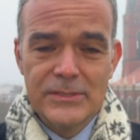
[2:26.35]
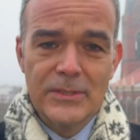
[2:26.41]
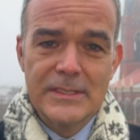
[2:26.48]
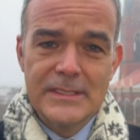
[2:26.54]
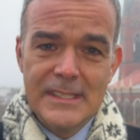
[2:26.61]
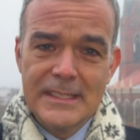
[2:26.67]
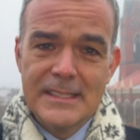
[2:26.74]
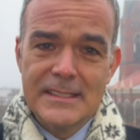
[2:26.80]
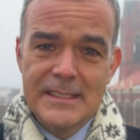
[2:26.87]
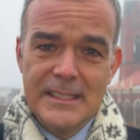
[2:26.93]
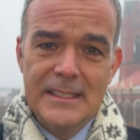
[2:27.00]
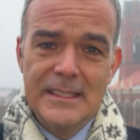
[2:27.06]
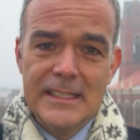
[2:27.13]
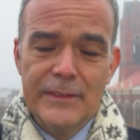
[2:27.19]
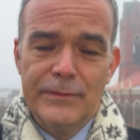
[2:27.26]
so
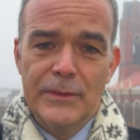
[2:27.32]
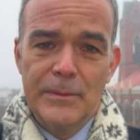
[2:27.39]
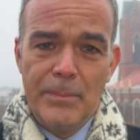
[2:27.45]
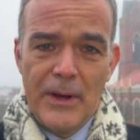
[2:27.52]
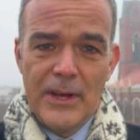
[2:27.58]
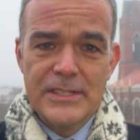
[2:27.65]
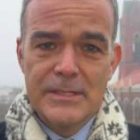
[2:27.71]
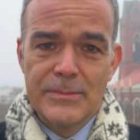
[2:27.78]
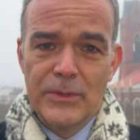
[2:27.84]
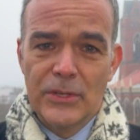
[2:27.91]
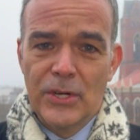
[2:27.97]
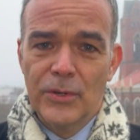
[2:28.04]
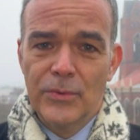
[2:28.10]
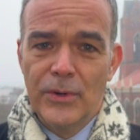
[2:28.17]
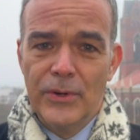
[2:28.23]
sixteen different possible
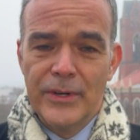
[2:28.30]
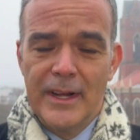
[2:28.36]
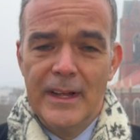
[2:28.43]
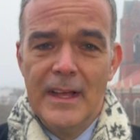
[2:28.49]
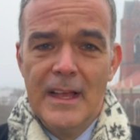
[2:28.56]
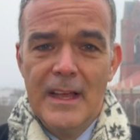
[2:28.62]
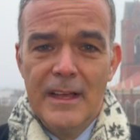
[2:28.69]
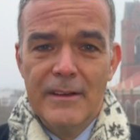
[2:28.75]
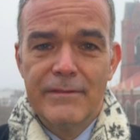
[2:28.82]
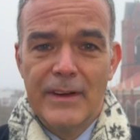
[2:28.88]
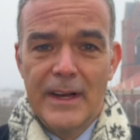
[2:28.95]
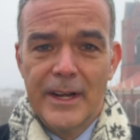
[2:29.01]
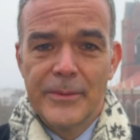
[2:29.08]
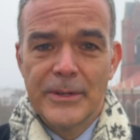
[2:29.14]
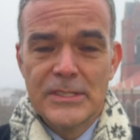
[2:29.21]

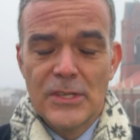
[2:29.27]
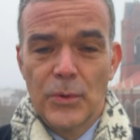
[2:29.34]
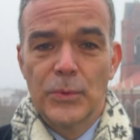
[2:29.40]
coronavirus